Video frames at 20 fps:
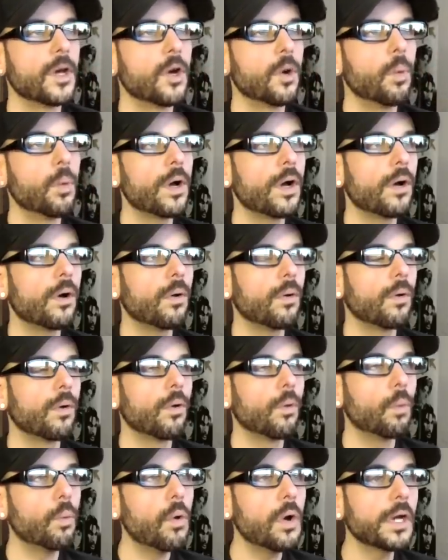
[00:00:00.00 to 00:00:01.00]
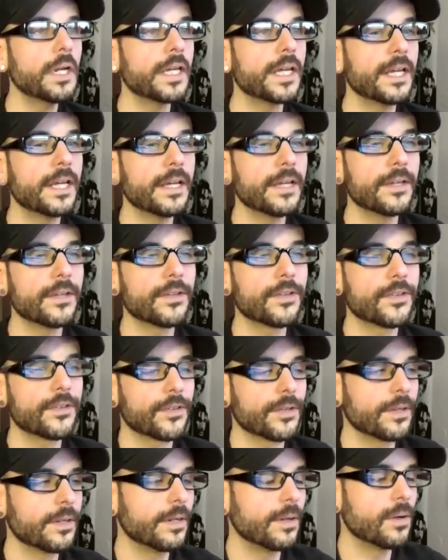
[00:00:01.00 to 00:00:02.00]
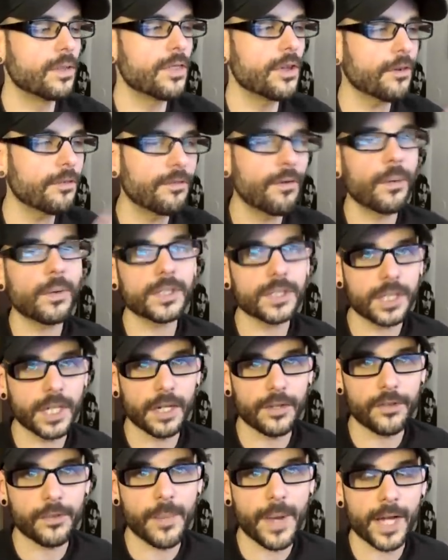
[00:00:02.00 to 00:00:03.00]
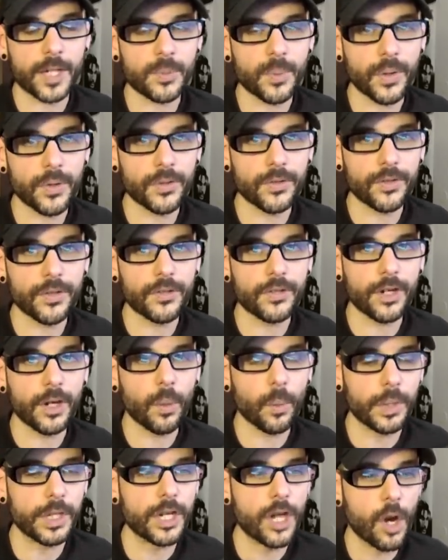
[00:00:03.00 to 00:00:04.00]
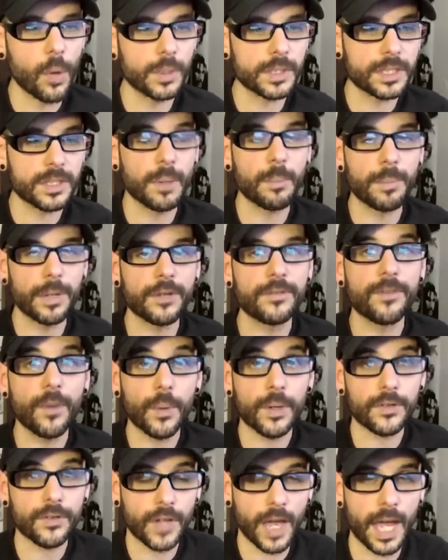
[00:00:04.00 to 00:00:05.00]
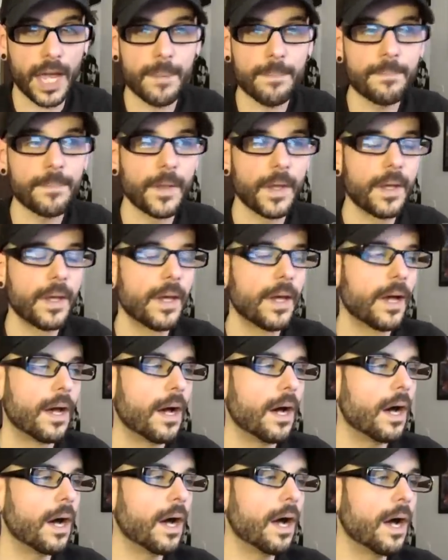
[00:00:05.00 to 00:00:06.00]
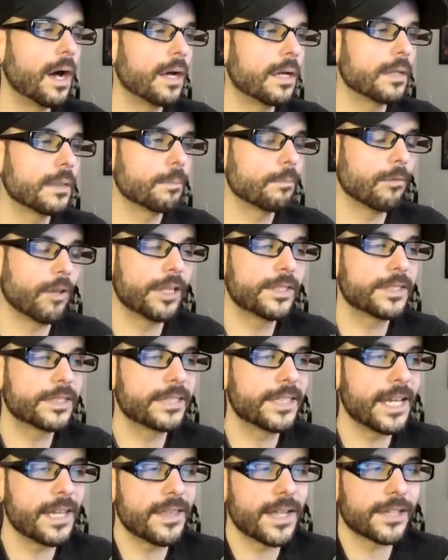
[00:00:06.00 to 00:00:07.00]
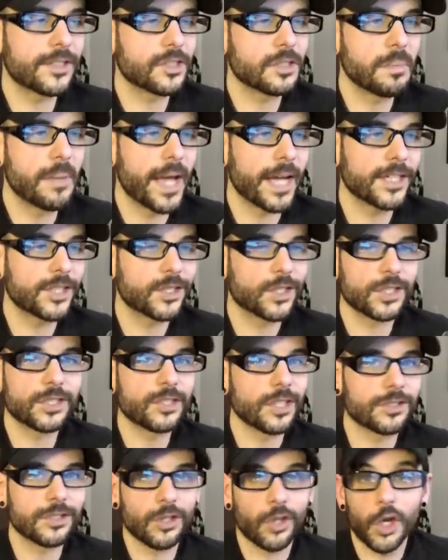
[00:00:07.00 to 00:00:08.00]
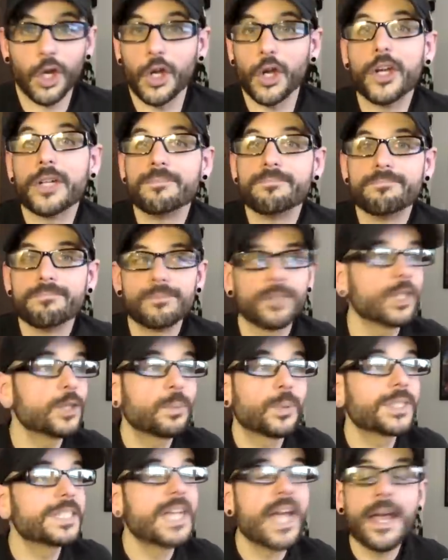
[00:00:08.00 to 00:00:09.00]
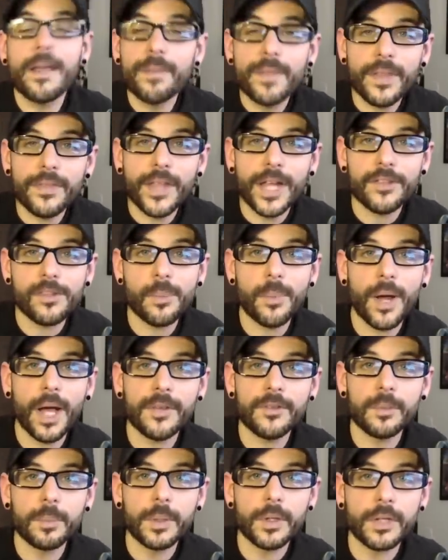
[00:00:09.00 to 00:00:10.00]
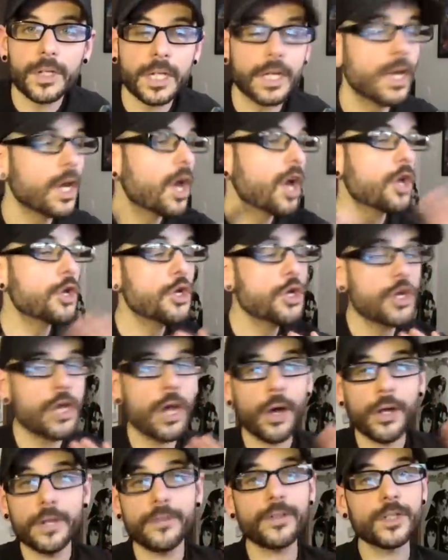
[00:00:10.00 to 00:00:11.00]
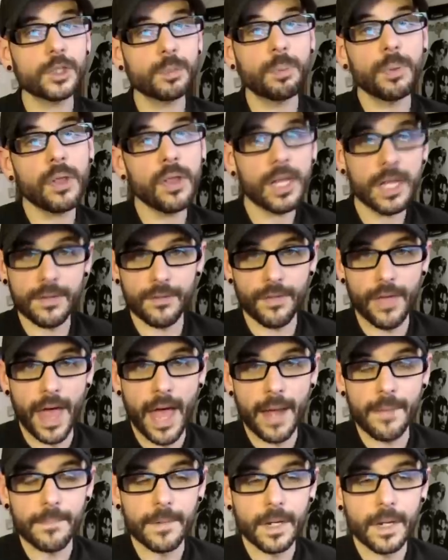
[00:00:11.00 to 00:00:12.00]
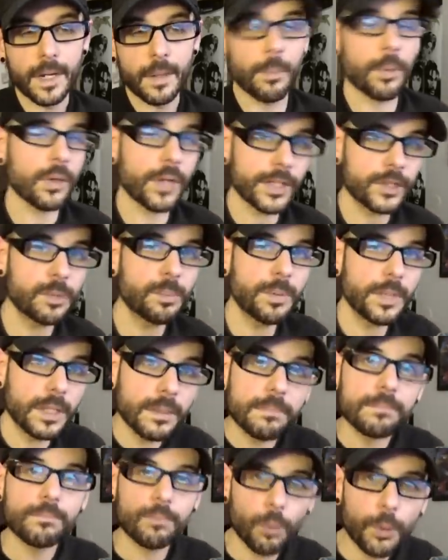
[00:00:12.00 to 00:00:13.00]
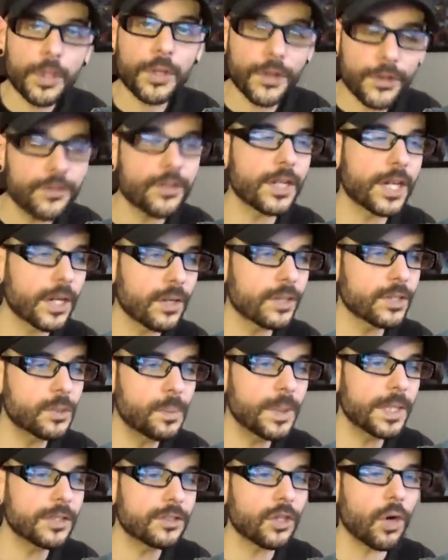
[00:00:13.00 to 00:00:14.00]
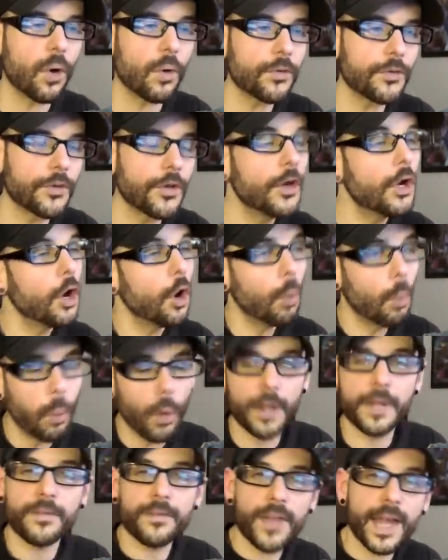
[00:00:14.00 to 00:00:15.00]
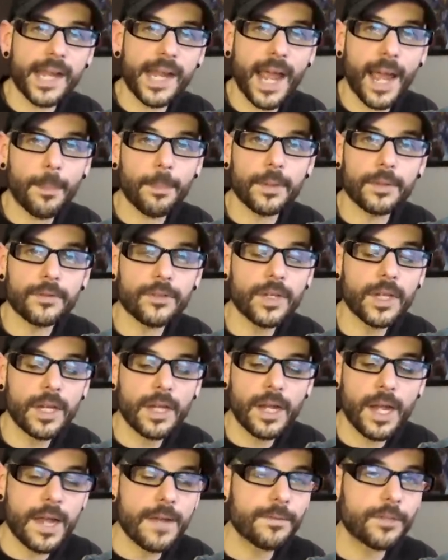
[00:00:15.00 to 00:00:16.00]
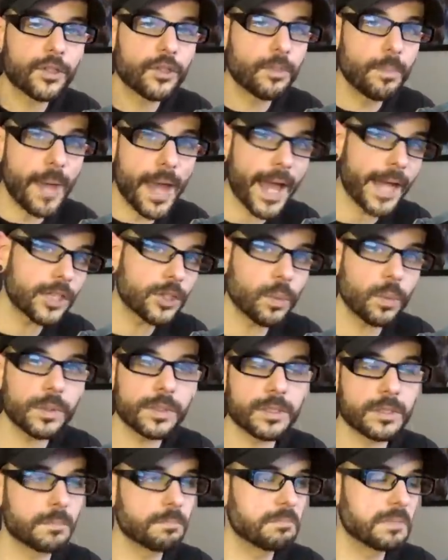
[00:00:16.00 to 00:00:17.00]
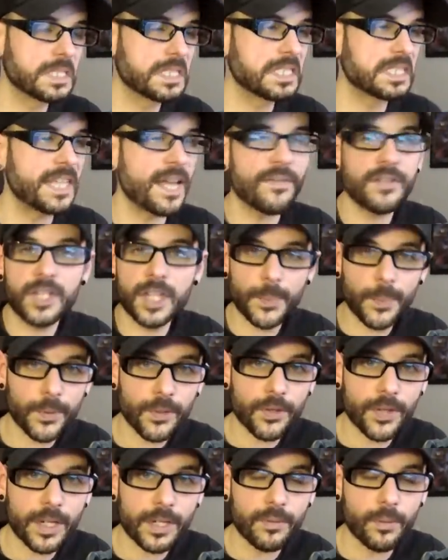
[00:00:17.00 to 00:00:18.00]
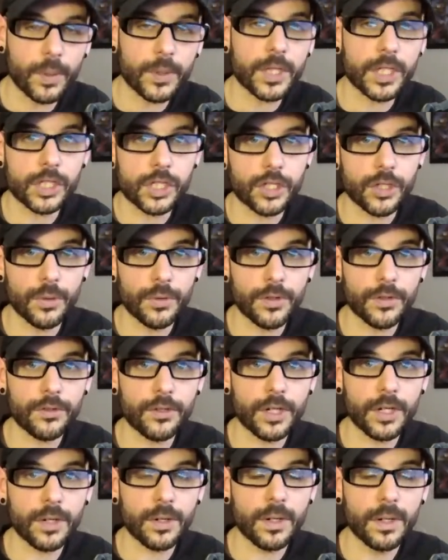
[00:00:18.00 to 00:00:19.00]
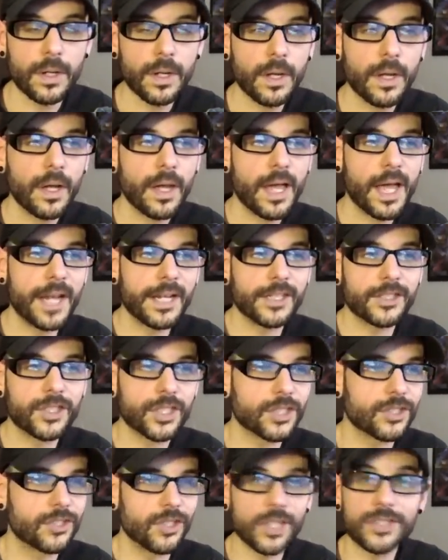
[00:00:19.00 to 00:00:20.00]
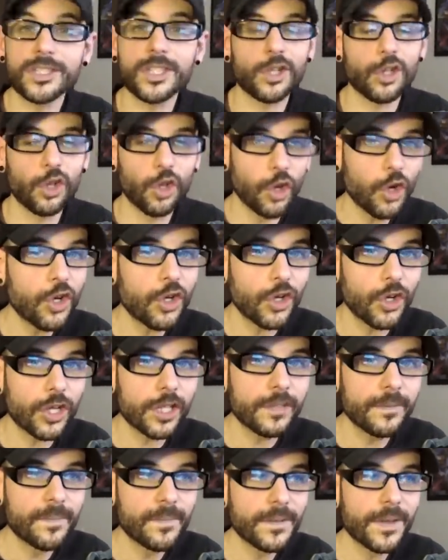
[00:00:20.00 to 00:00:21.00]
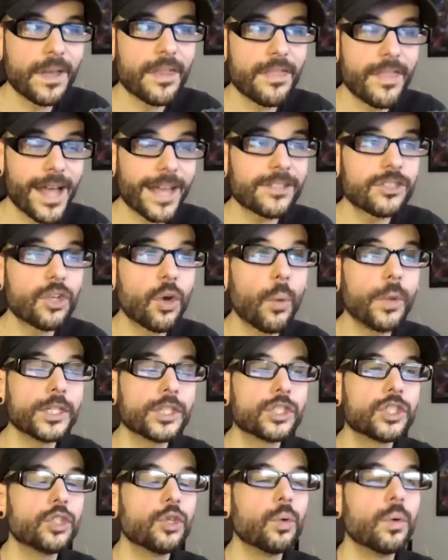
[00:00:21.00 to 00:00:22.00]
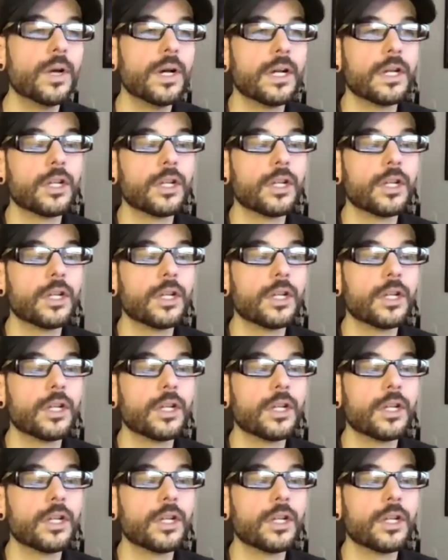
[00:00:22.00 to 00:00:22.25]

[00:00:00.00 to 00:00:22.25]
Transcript: Well, one is they're focusing on Smash Brothers this year. We know it's their big focus game. Uh, let's say that Smash just doesn't look good. Let's pretend that that's a possibility. None of us believe that, but let's be realistic here. Let's be adults. What if that happens? If Smash was 70% of what they show this year and it just doesn't look good, that's going to,